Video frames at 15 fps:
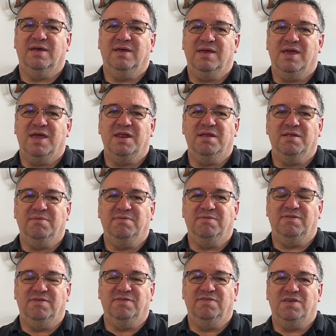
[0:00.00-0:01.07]
kind of
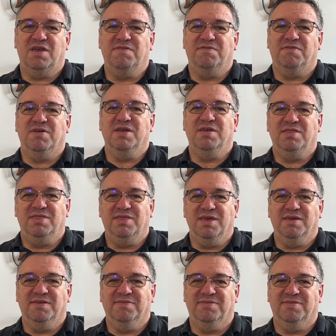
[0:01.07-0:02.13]
discovering
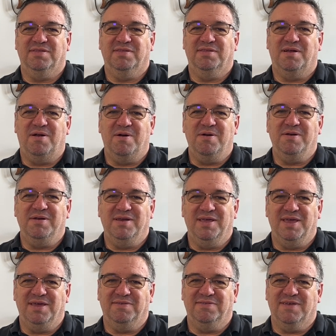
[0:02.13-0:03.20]
things aren't
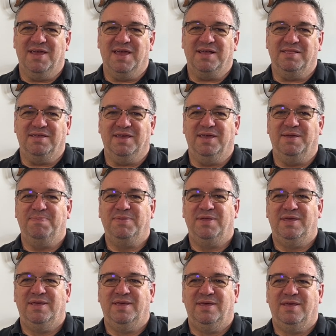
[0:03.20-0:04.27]
exactly.
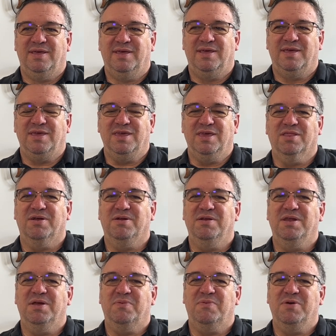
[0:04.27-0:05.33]
You learn
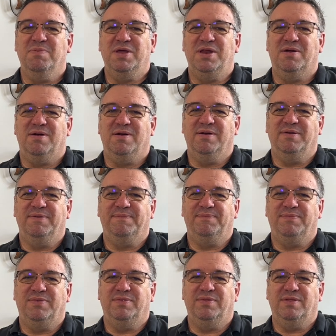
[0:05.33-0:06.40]
that women aren't
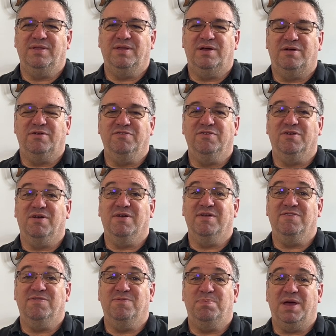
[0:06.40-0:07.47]
all sugar
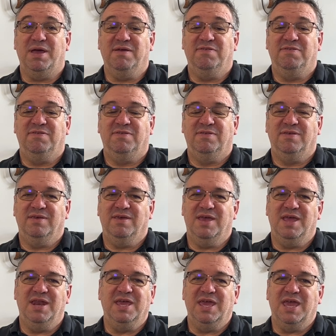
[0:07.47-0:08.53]
and spice.
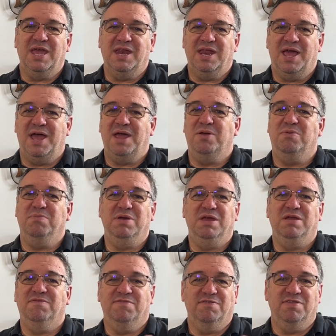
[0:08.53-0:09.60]
And again, I don't
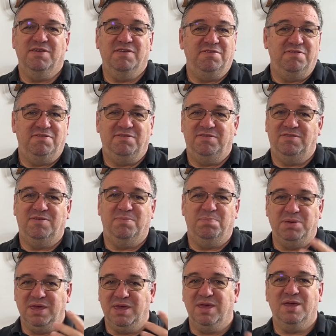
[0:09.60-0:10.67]
mean for this to
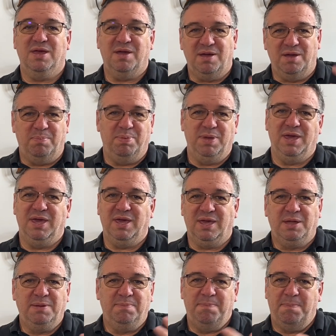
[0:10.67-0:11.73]
be a big
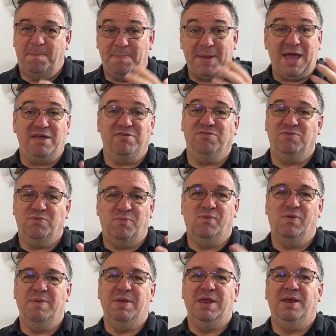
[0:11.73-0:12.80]
bash
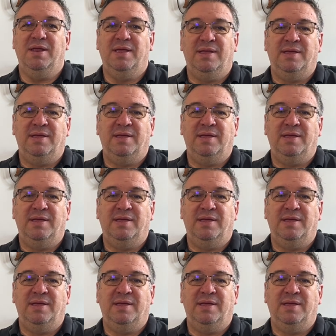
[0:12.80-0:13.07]
women